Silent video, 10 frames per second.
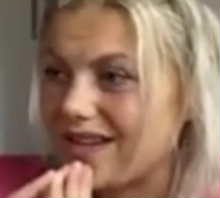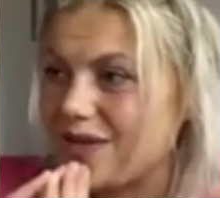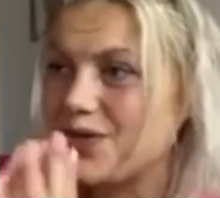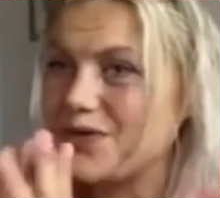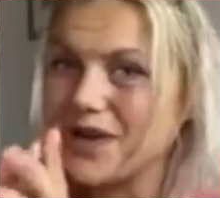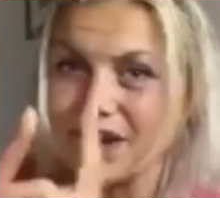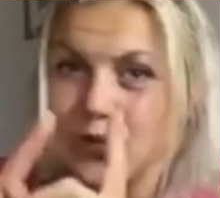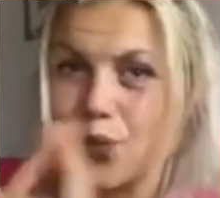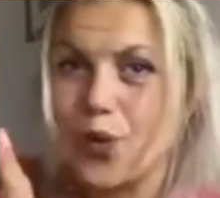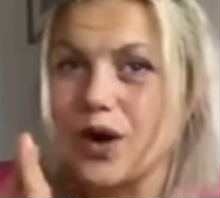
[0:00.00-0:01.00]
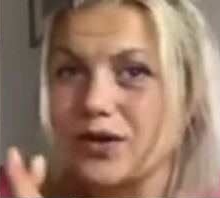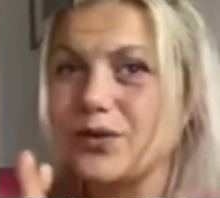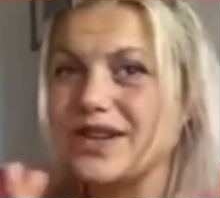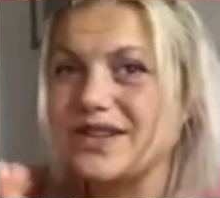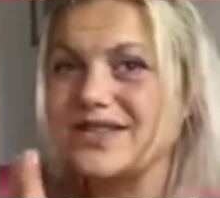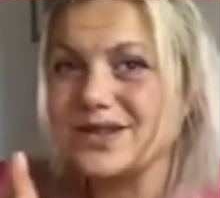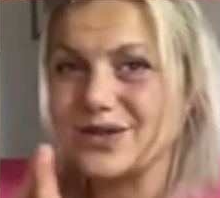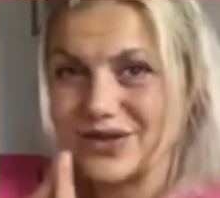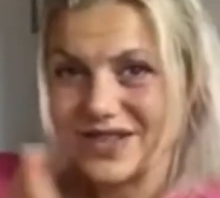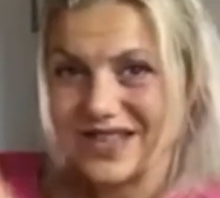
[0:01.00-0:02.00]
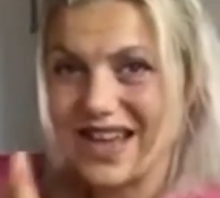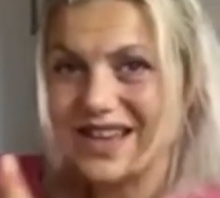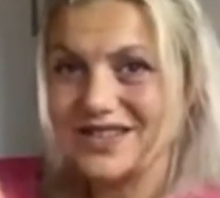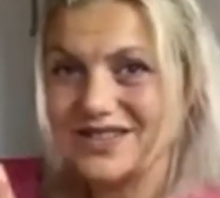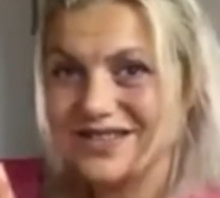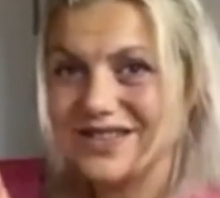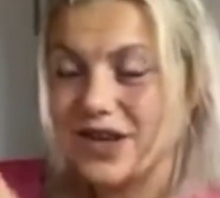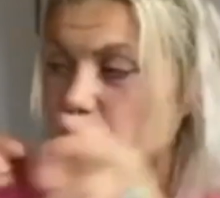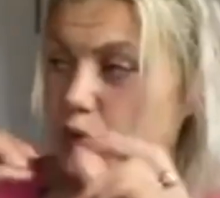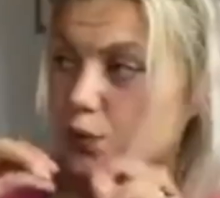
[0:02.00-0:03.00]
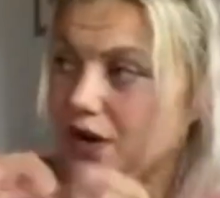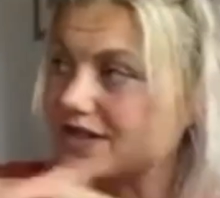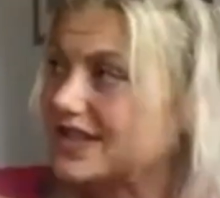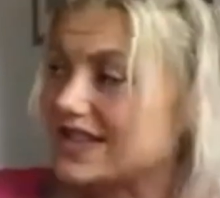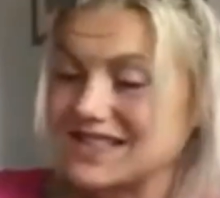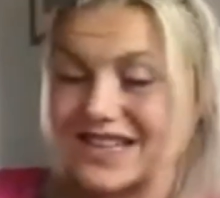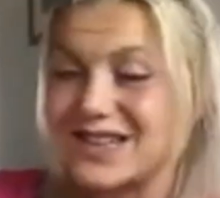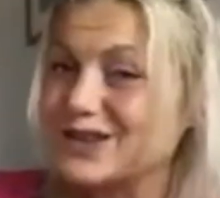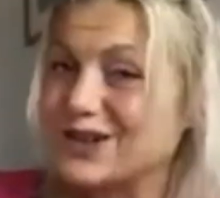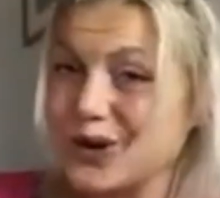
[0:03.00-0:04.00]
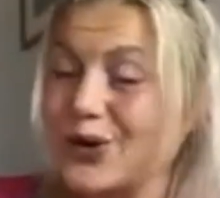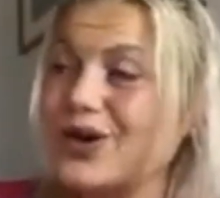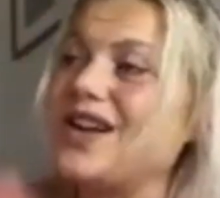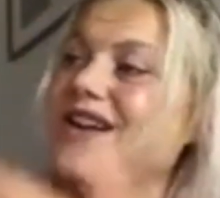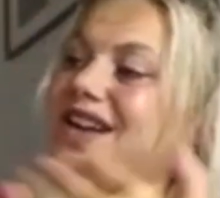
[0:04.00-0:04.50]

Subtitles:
If you find one reason to stay, you must let this go